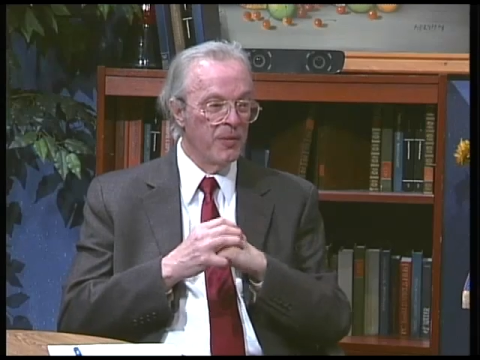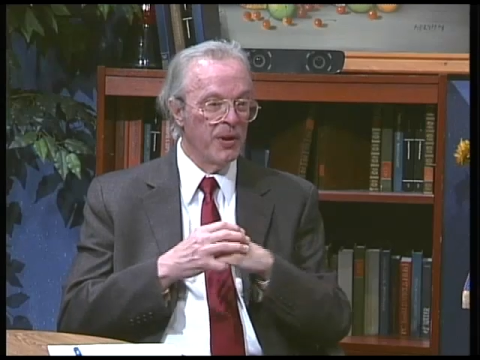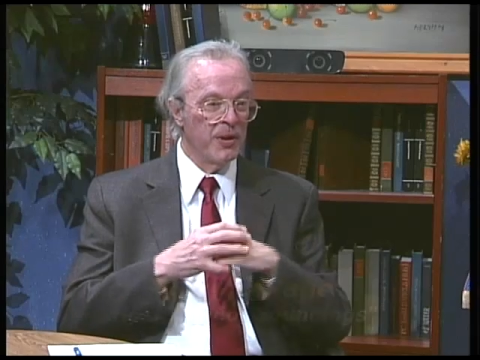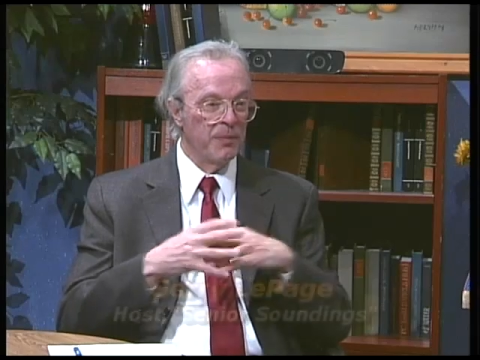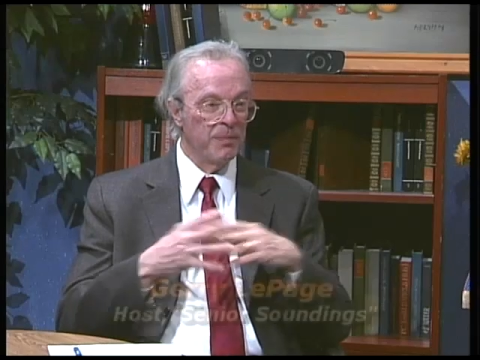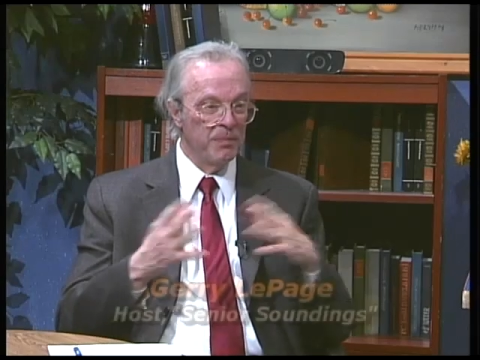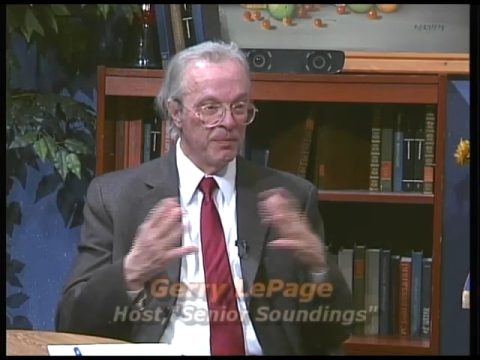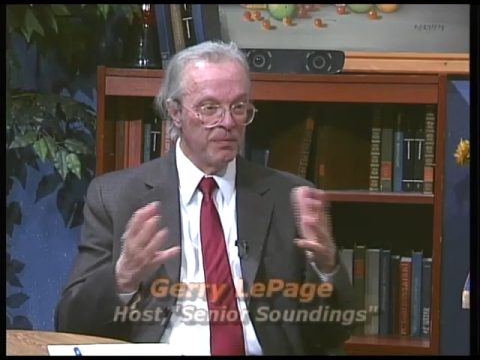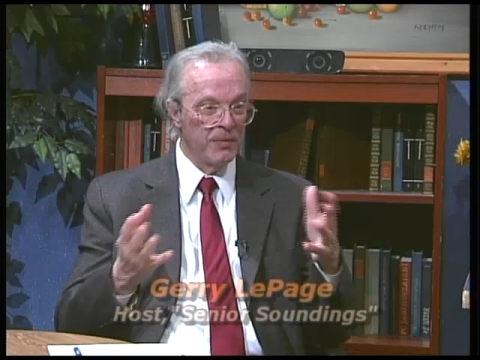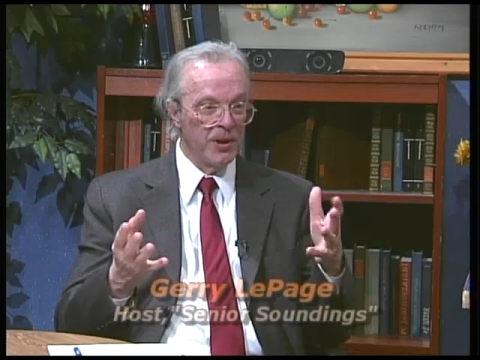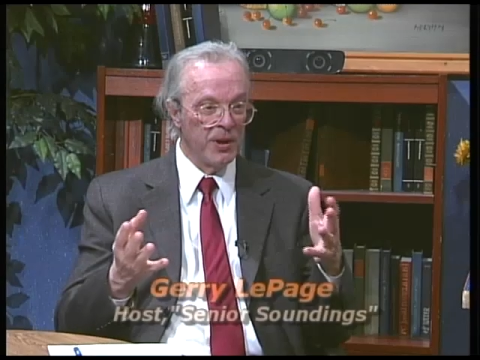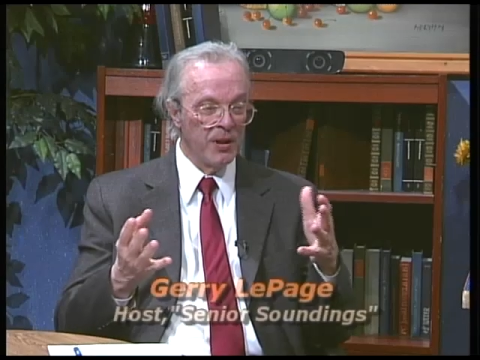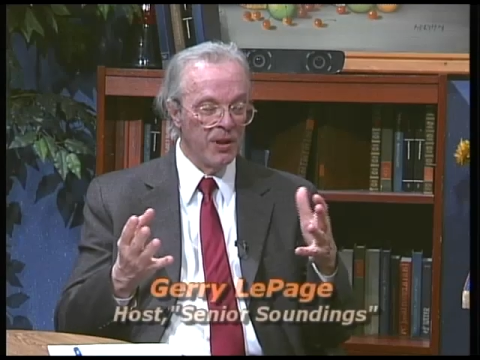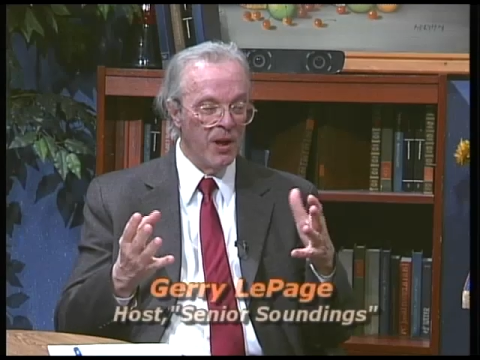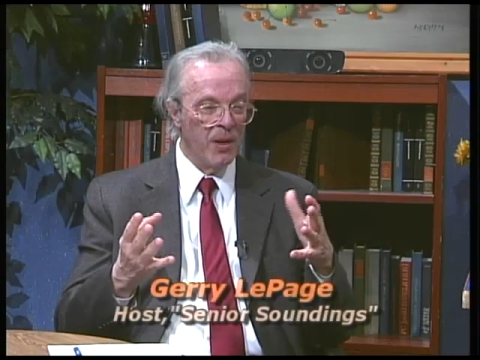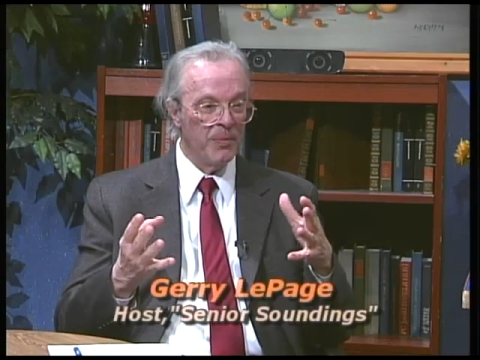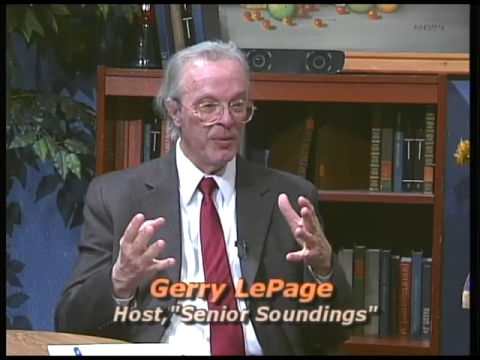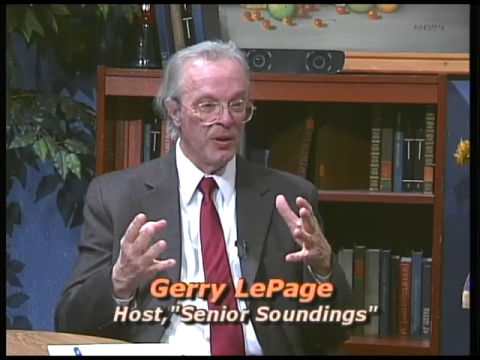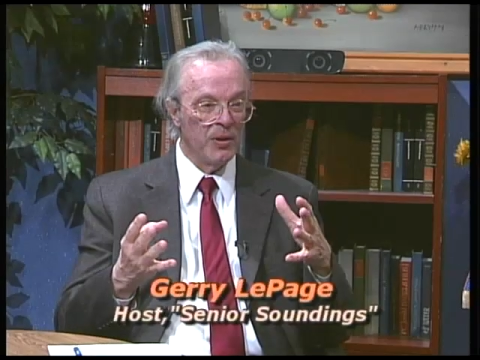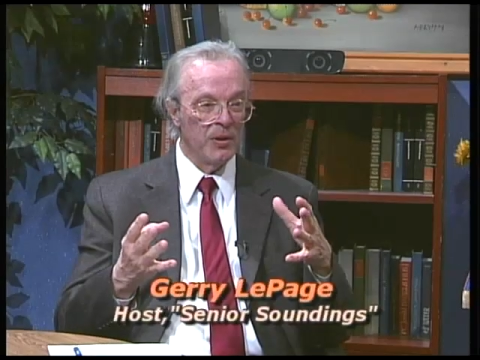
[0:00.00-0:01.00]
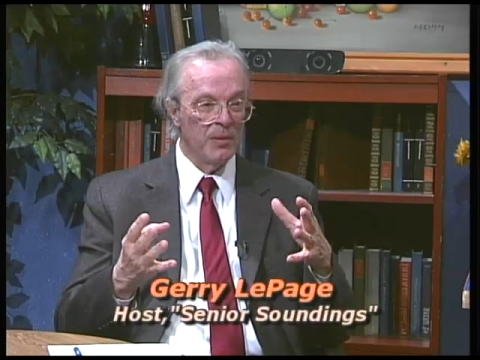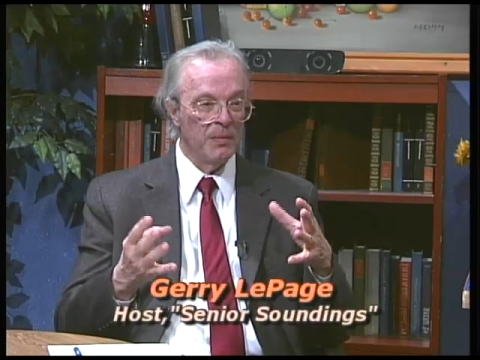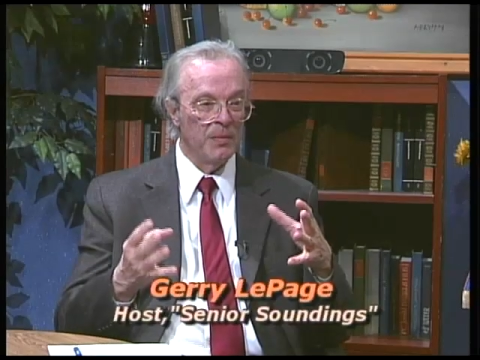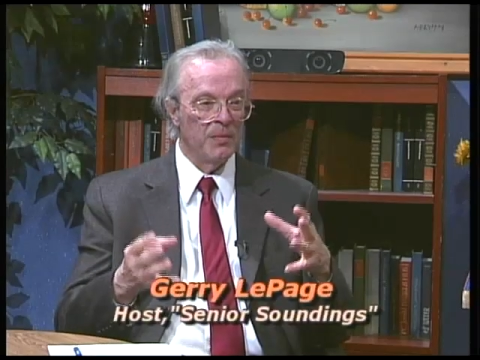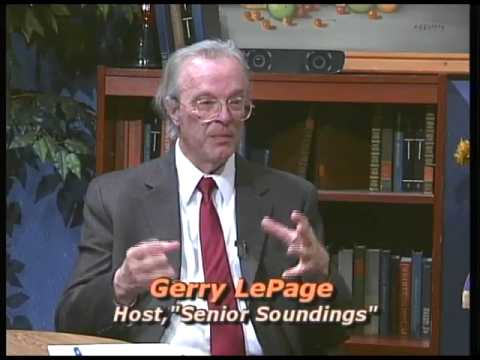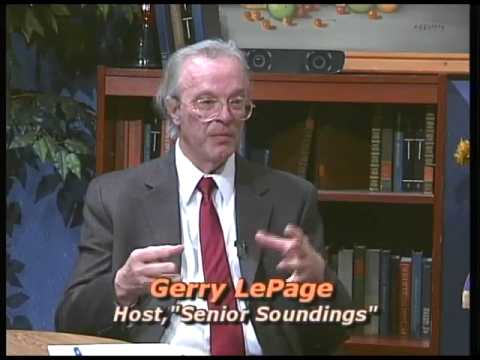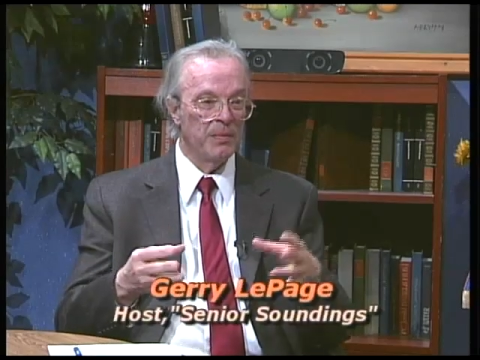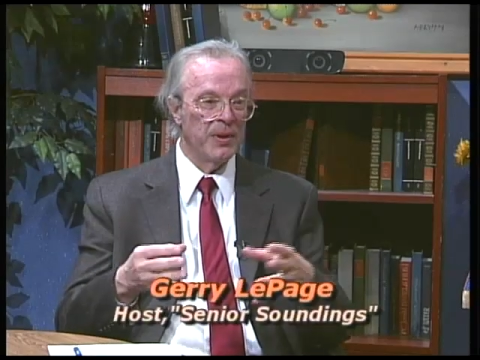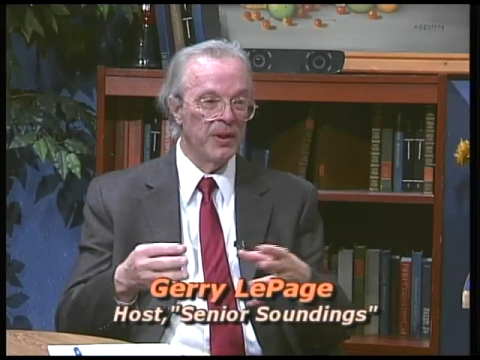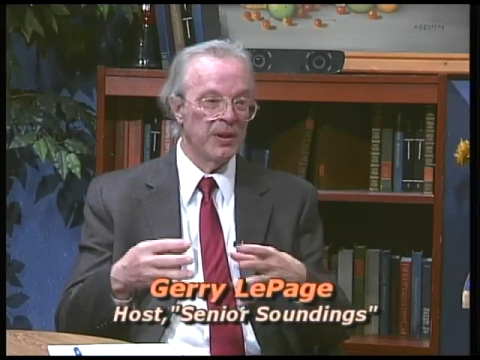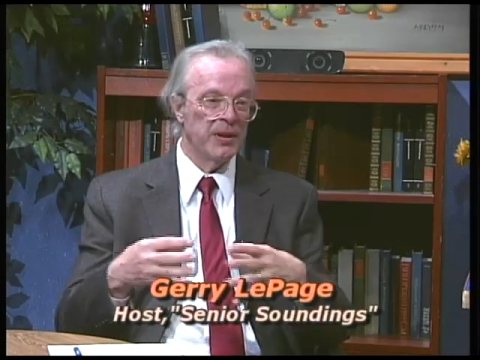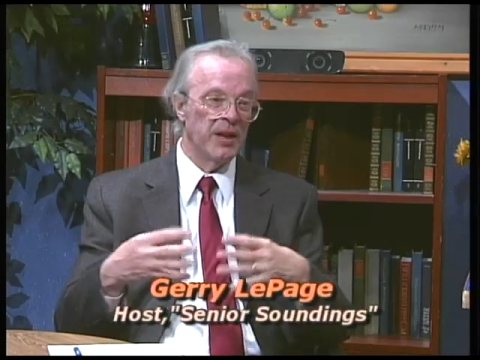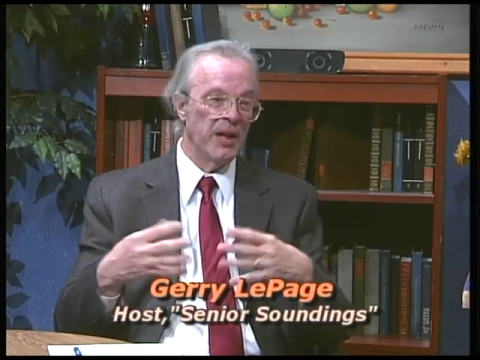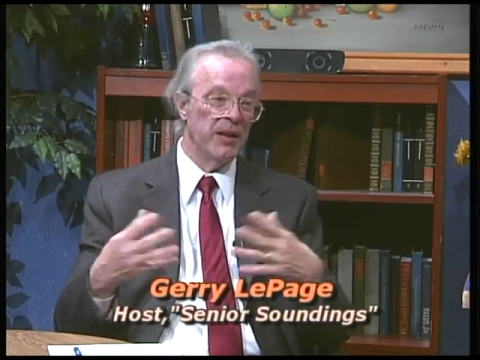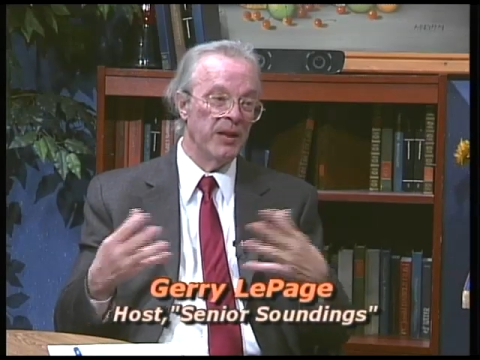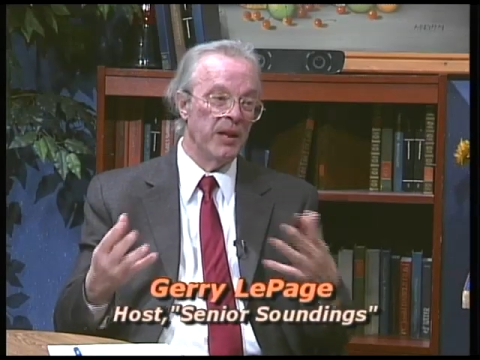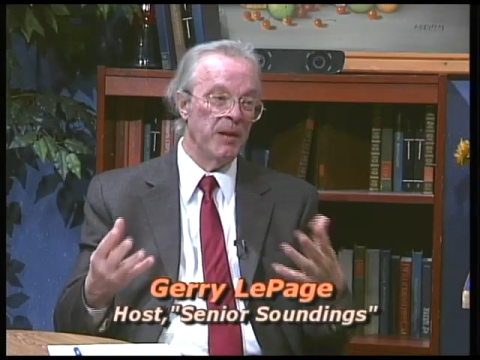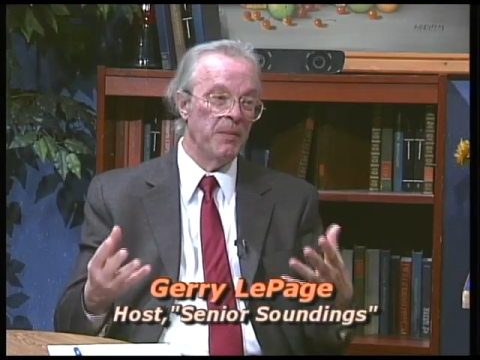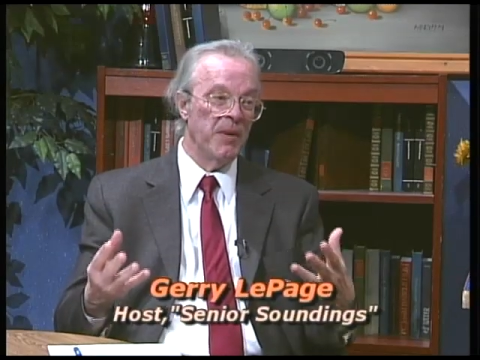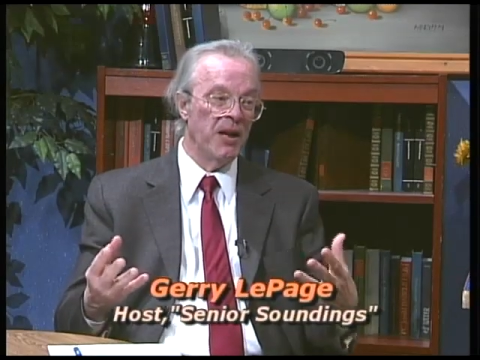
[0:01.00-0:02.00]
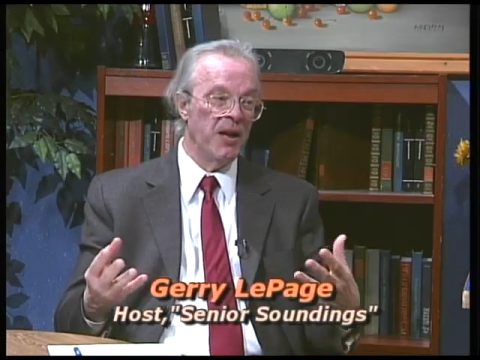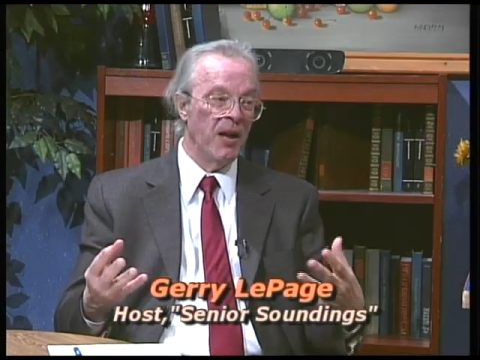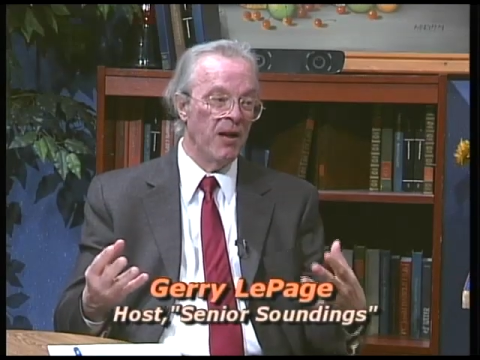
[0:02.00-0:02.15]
the couple, but then they may